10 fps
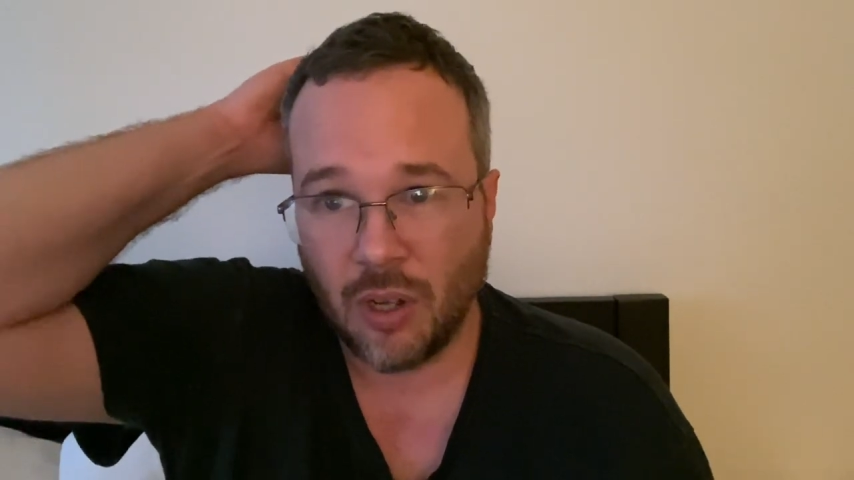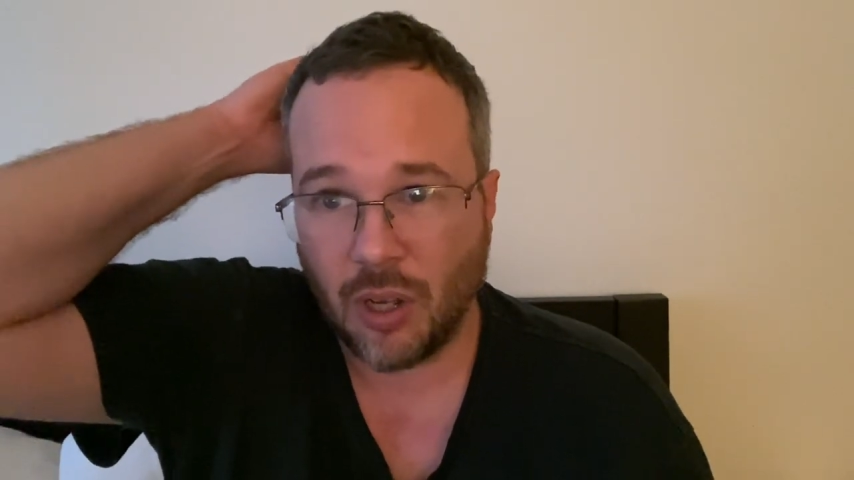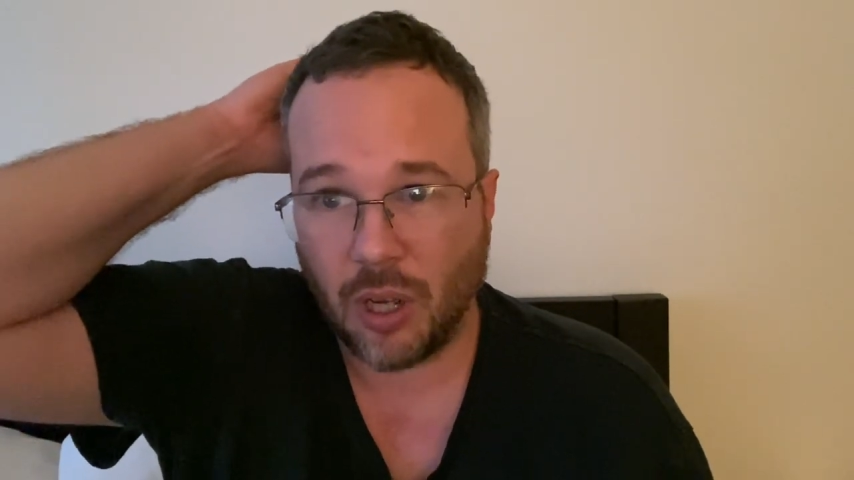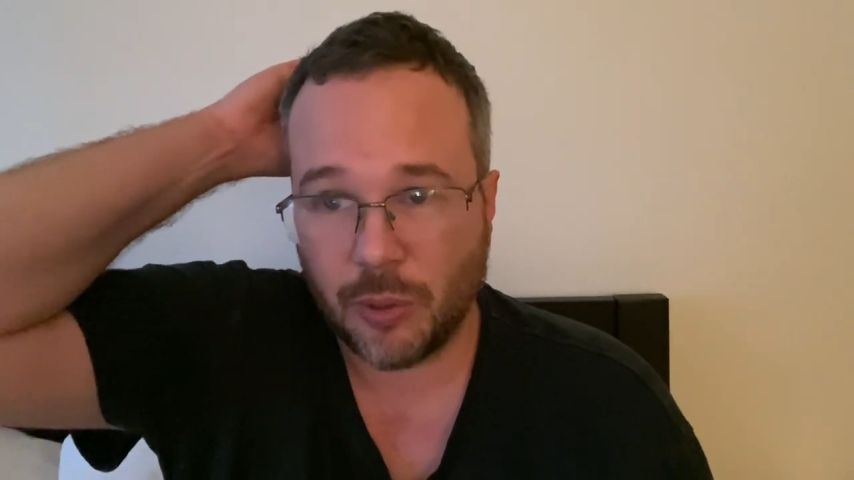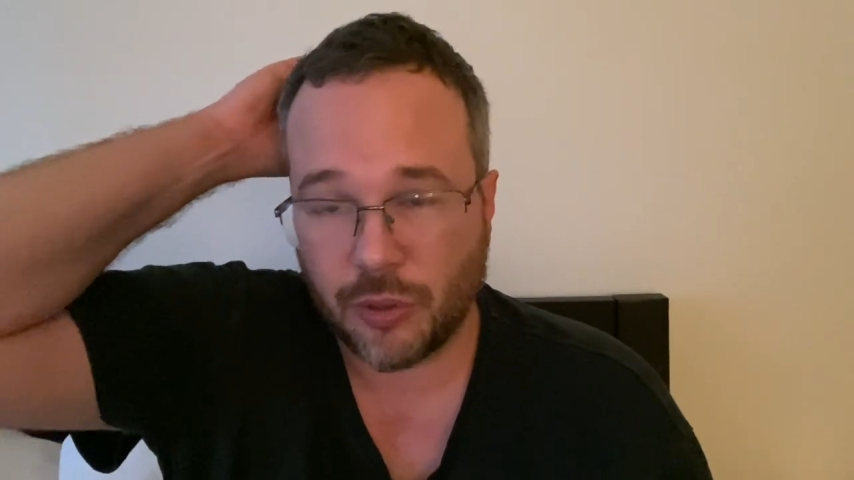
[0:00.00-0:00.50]

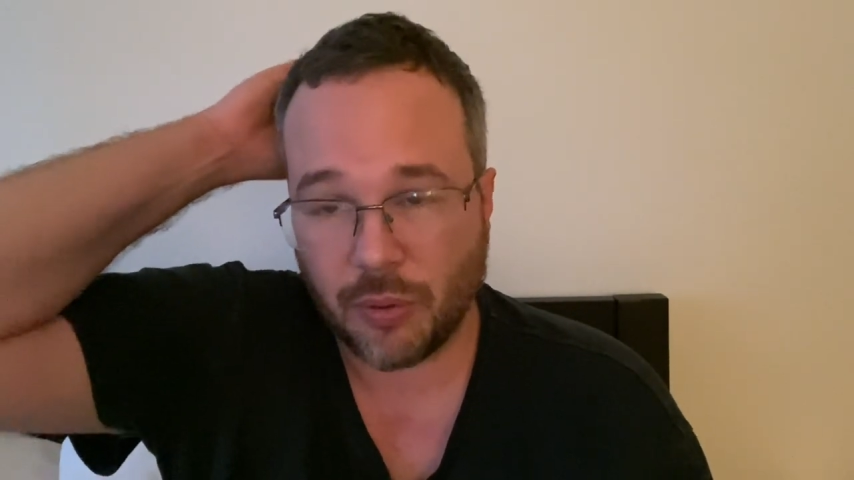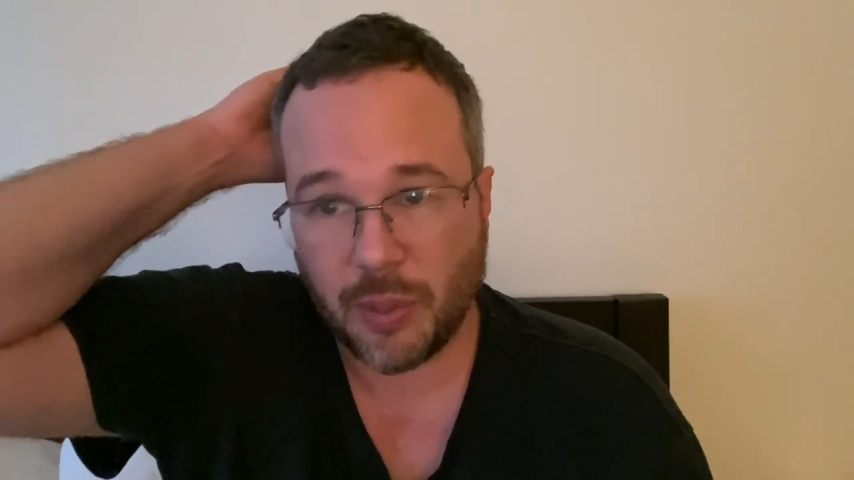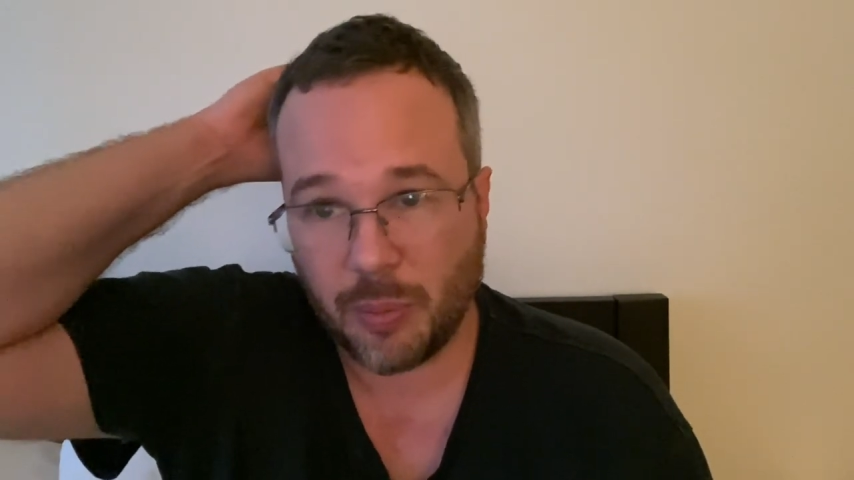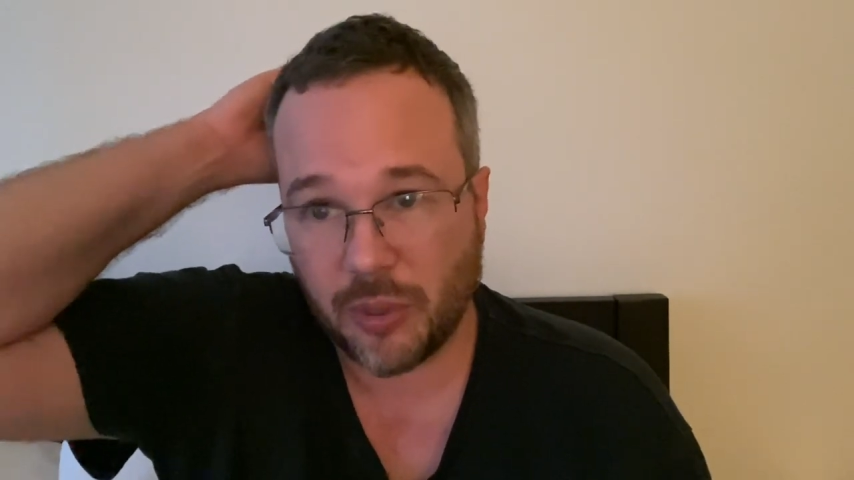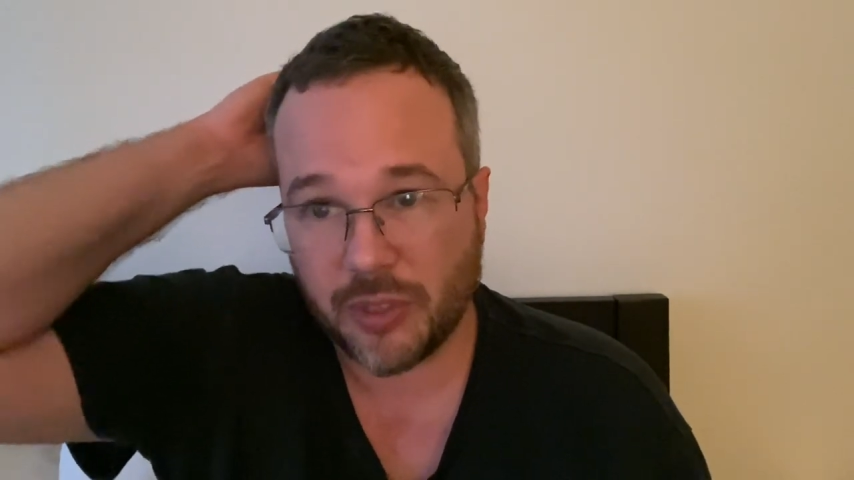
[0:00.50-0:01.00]
almost 20
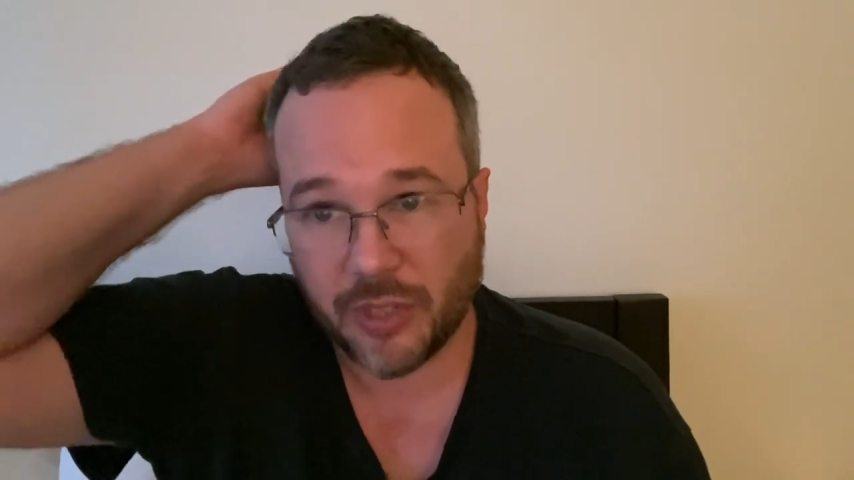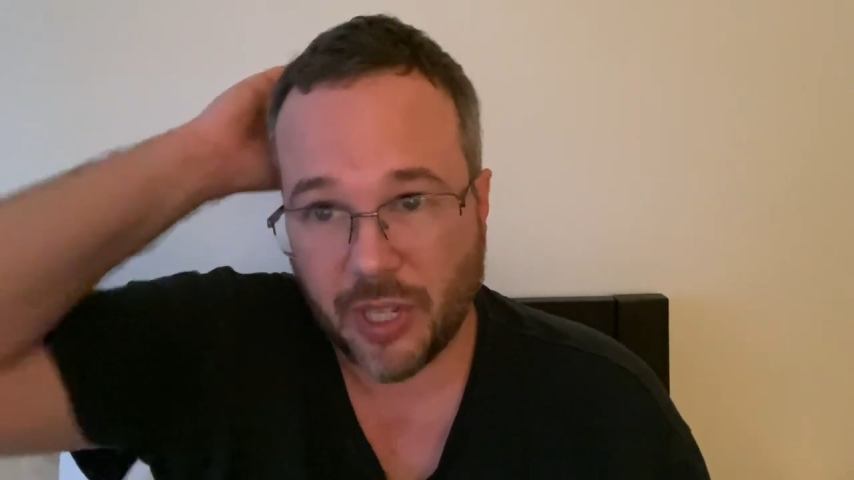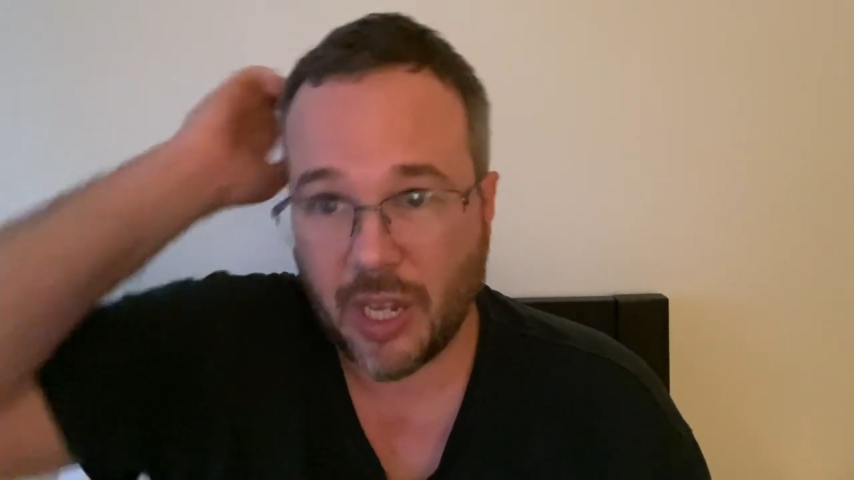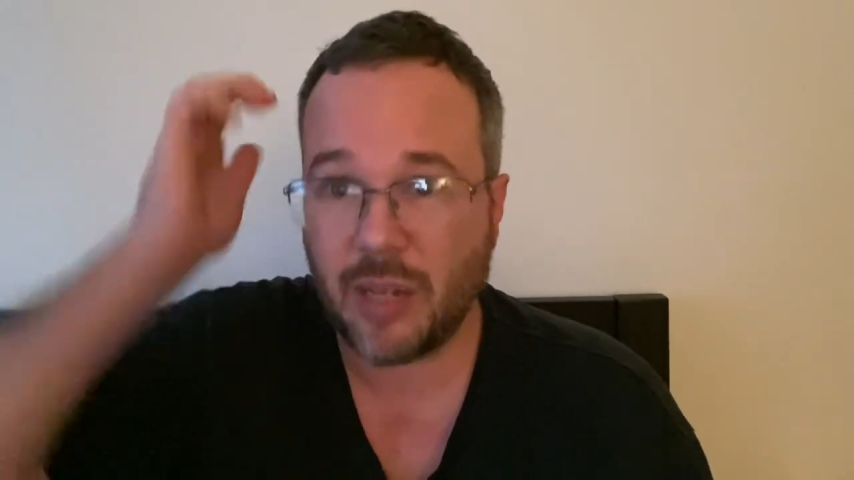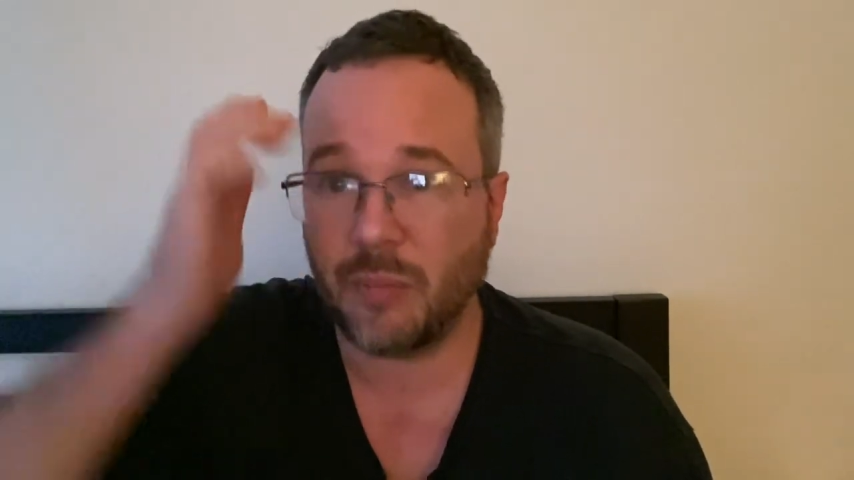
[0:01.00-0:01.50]
points a
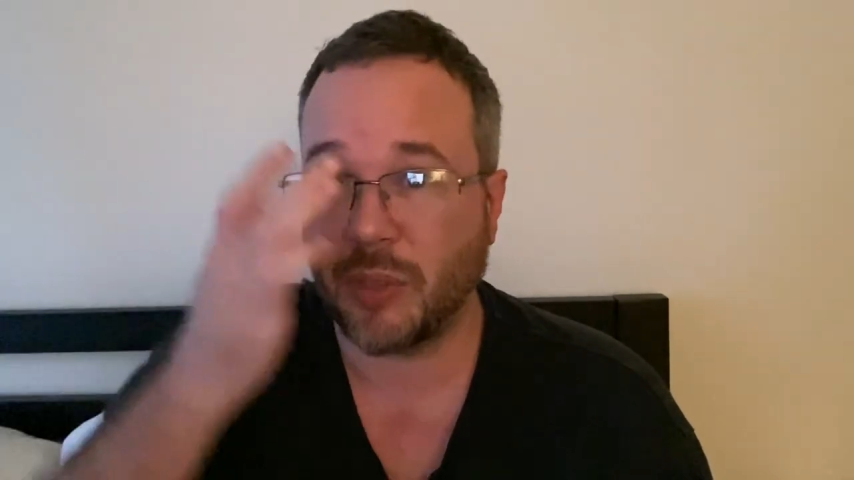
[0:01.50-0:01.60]
game